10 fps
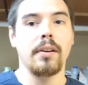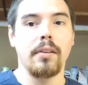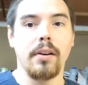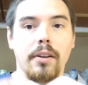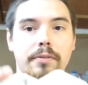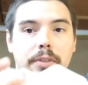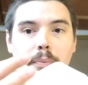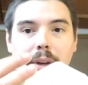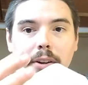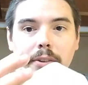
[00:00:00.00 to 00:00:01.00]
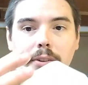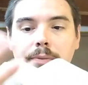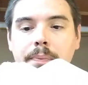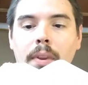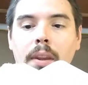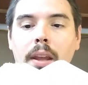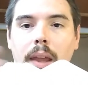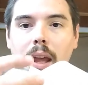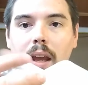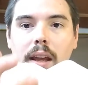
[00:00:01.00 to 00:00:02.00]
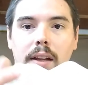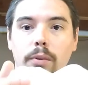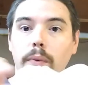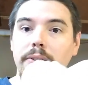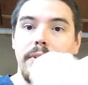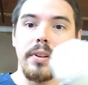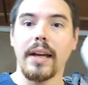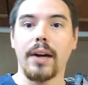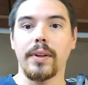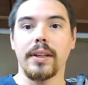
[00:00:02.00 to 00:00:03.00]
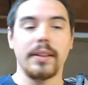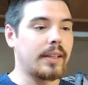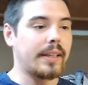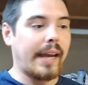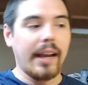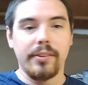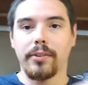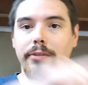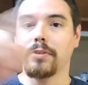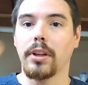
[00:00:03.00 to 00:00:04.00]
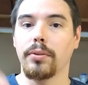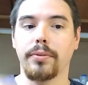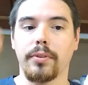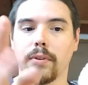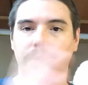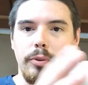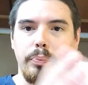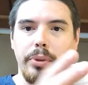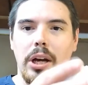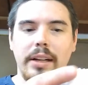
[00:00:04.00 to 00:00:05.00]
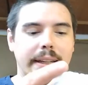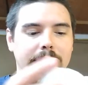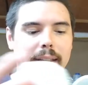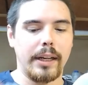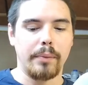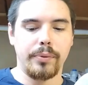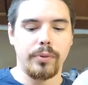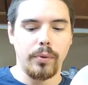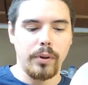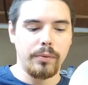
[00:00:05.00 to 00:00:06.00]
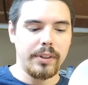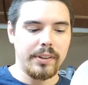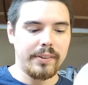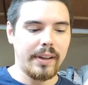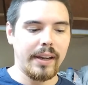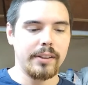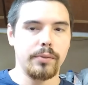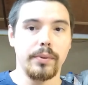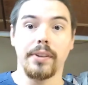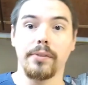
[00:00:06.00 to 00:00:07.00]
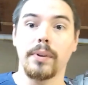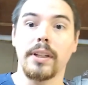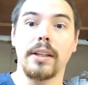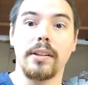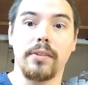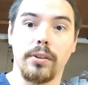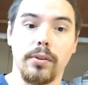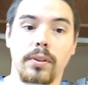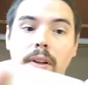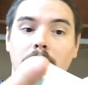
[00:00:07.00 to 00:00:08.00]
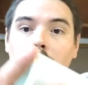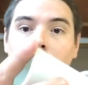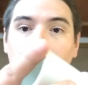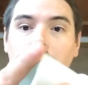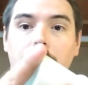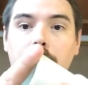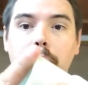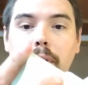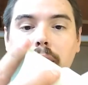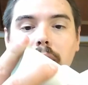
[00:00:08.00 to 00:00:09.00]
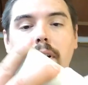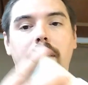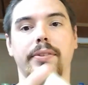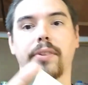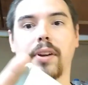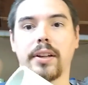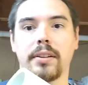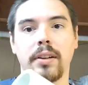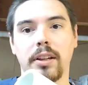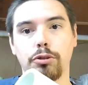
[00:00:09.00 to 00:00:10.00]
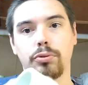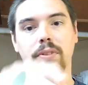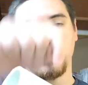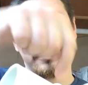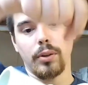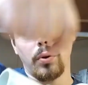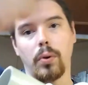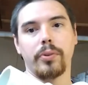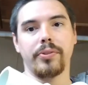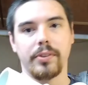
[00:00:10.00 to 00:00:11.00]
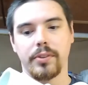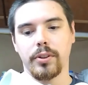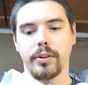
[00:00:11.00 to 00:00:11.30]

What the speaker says: of the barrel. And it wasn't allowing the gas to flow through, it was blocking it up. So what we decided was we needed to put the nozzle on and drill a few holes into